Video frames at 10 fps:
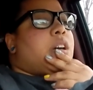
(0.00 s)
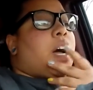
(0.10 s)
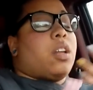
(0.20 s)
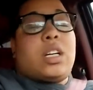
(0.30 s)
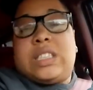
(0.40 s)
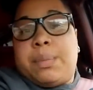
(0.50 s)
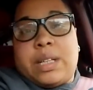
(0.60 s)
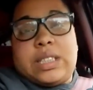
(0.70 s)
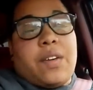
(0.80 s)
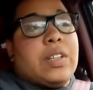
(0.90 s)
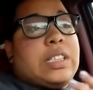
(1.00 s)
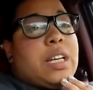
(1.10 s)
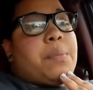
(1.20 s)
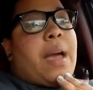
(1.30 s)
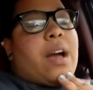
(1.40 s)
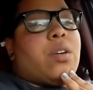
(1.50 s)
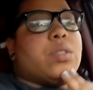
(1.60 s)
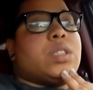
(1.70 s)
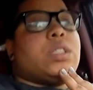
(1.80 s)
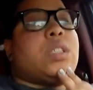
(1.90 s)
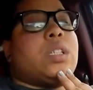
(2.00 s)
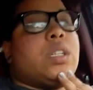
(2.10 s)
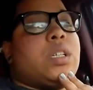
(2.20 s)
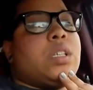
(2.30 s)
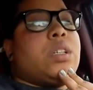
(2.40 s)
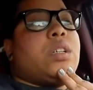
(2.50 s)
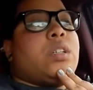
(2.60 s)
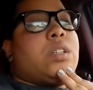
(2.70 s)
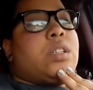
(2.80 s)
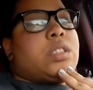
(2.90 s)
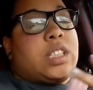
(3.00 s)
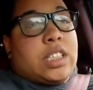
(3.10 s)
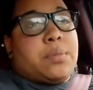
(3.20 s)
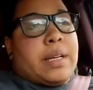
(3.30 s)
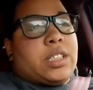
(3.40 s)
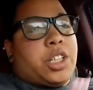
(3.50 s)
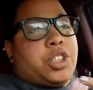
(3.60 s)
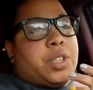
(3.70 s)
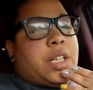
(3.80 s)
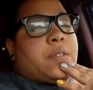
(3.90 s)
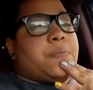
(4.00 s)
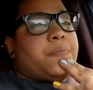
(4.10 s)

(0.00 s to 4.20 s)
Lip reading: I lost about 17 pounds since my surgery.